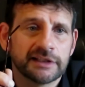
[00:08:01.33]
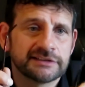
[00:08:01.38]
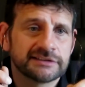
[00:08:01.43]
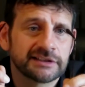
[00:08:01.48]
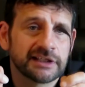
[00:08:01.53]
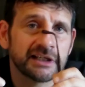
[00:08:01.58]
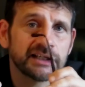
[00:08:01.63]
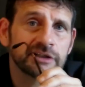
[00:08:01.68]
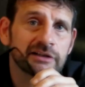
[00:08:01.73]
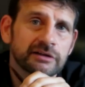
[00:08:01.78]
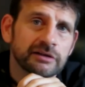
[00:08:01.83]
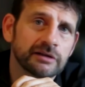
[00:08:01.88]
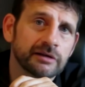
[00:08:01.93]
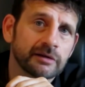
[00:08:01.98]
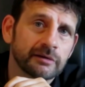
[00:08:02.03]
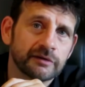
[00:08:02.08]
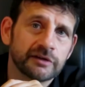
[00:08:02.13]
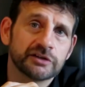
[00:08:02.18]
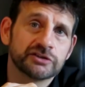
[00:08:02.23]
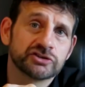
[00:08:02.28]
they say
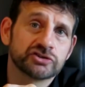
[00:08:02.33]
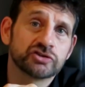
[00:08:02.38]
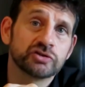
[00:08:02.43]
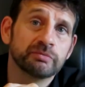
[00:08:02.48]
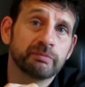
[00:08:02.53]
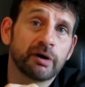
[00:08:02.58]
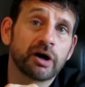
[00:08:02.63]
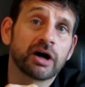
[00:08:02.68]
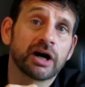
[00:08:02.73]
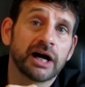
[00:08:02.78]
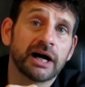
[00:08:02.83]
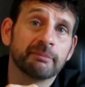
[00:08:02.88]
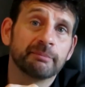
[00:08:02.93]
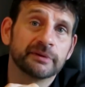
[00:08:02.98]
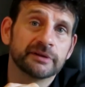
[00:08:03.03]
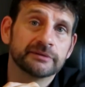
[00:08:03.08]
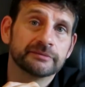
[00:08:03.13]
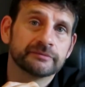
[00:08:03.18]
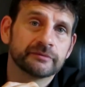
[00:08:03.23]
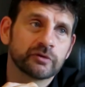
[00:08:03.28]
they just do bar
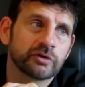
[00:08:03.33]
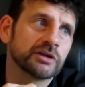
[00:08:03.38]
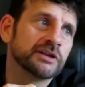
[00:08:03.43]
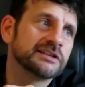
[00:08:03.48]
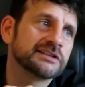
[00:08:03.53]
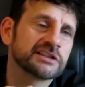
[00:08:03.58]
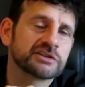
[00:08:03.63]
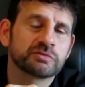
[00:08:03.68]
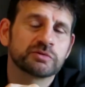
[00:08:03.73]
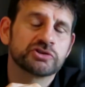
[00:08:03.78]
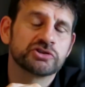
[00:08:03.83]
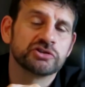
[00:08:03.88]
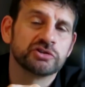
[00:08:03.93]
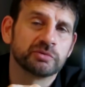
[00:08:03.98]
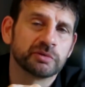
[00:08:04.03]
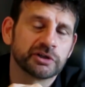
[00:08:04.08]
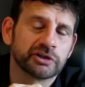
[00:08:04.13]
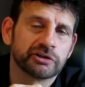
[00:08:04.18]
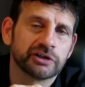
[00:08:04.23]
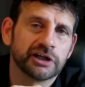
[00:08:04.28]
hopping, or at least that's what you do
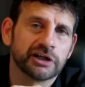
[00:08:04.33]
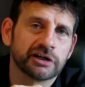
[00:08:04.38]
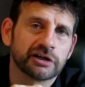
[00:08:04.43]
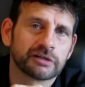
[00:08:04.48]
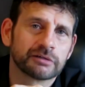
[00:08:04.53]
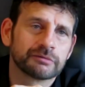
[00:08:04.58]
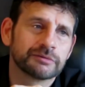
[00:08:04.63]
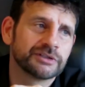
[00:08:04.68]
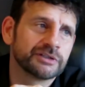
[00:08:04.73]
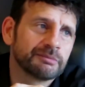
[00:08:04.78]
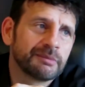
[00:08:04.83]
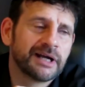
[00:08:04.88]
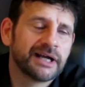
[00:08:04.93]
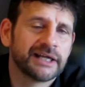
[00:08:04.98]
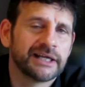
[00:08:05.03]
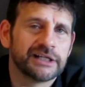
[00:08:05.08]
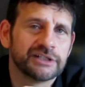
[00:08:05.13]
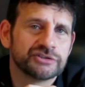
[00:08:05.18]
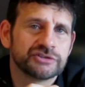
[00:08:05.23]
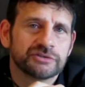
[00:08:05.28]
when you're younger. When you're my
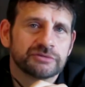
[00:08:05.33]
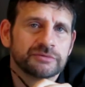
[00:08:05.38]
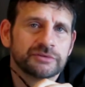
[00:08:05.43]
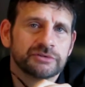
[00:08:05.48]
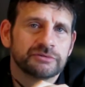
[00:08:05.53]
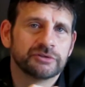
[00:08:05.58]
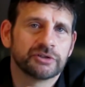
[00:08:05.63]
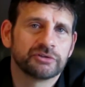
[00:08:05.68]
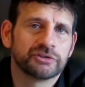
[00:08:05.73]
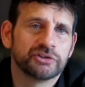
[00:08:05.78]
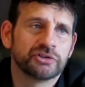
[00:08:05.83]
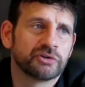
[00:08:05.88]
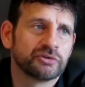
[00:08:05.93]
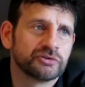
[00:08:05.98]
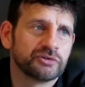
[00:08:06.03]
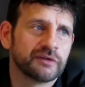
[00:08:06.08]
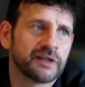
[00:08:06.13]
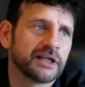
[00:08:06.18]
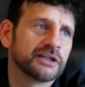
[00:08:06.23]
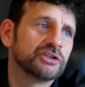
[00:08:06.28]
age, you don't
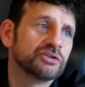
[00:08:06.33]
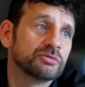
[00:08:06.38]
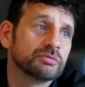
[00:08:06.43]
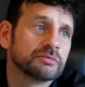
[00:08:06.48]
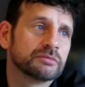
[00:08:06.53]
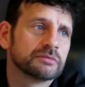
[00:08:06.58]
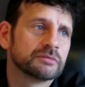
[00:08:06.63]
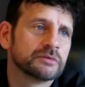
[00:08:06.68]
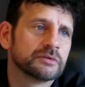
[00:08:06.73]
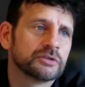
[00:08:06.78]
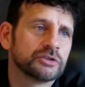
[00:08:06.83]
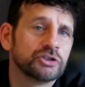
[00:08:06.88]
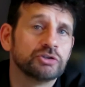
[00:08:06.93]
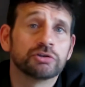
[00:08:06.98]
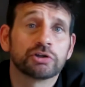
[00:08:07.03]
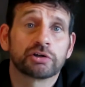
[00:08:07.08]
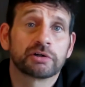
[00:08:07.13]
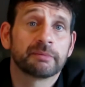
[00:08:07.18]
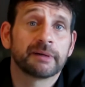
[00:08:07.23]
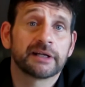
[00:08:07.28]
do that. You
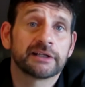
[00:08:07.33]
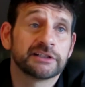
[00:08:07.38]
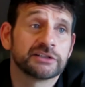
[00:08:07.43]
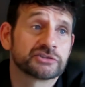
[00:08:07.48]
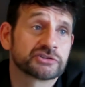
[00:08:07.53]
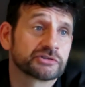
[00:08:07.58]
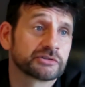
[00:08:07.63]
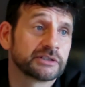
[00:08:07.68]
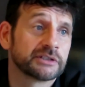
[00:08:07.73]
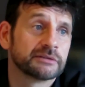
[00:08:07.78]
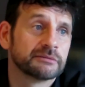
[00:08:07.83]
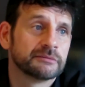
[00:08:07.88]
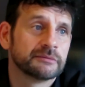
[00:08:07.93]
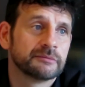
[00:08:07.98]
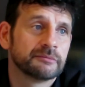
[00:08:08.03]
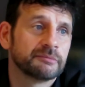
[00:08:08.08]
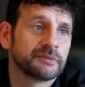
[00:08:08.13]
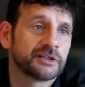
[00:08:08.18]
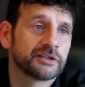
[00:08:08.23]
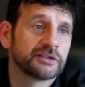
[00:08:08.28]
learn about history,
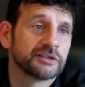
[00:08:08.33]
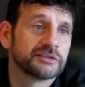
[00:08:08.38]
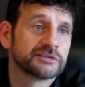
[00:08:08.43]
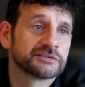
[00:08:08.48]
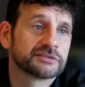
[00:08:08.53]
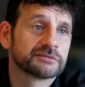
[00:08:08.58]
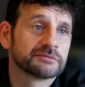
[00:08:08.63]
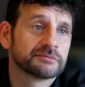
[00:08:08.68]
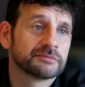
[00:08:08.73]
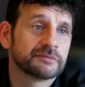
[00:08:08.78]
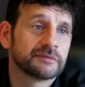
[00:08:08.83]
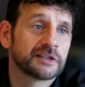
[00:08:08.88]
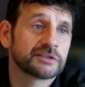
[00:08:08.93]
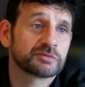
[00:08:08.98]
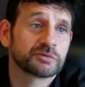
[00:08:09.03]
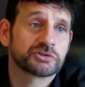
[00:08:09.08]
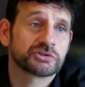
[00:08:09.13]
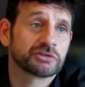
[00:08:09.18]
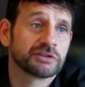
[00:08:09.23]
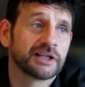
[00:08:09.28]
because
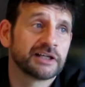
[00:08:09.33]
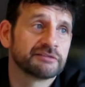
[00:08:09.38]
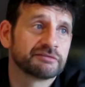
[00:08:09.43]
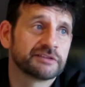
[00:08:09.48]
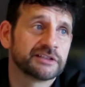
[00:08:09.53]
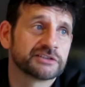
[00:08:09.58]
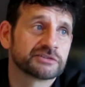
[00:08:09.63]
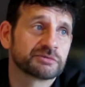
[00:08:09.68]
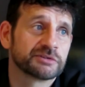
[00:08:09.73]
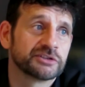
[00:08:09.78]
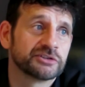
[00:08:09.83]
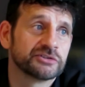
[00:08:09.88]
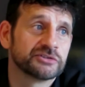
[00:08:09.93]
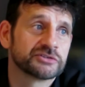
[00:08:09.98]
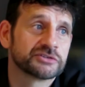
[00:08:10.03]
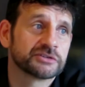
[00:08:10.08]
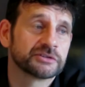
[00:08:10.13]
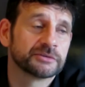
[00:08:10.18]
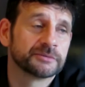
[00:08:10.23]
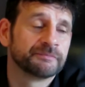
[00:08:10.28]
that's what your life gets
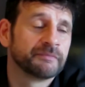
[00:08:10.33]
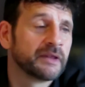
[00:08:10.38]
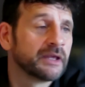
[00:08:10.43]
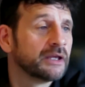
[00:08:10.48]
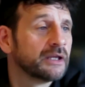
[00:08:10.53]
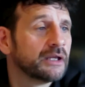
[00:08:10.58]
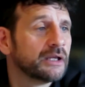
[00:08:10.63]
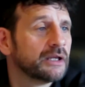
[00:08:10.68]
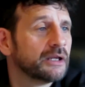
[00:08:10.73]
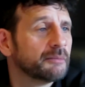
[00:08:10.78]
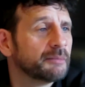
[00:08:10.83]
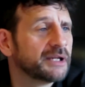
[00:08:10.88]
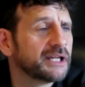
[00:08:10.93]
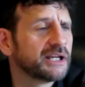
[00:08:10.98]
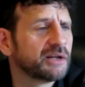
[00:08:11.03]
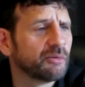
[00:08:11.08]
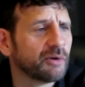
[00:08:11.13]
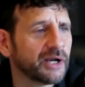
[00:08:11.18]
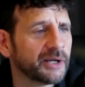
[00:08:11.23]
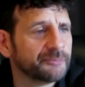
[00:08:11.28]
reduced to. But
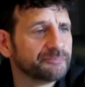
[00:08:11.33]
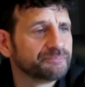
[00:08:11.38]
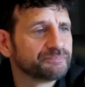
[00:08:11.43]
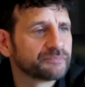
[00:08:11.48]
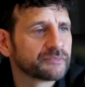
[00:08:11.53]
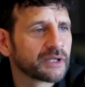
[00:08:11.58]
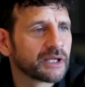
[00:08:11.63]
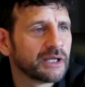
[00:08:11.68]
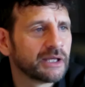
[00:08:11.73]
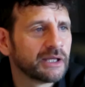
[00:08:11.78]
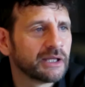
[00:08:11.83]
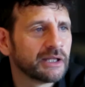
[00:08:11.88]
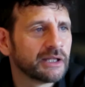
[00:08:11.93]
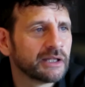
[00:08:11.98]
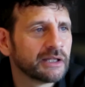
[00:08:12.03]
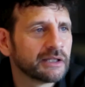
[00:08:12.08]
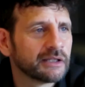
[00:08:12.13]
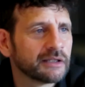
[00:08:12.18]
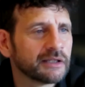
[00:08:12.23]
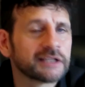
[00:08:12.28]
anyway,
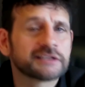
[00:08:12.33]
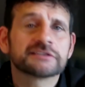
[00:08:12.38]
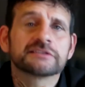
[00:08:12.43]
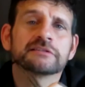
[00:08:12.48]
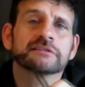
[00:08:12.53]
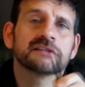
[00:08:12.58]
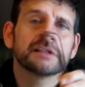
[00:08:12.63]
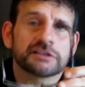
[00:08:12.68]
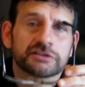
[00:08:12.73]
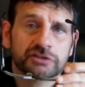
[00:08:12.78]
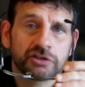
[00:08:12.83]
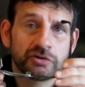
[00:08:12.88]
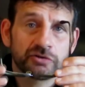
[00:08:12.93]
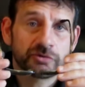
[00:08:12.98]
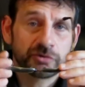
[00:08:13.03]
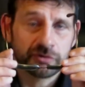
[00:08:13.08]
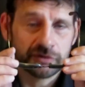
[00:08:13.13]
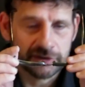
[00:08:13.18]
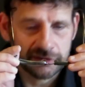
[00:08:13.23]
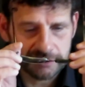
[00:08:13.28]
let's go
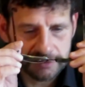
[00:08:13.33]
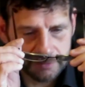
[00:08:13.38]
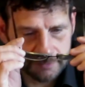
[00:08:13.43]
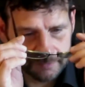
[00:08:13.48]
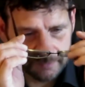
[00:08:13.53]
through this.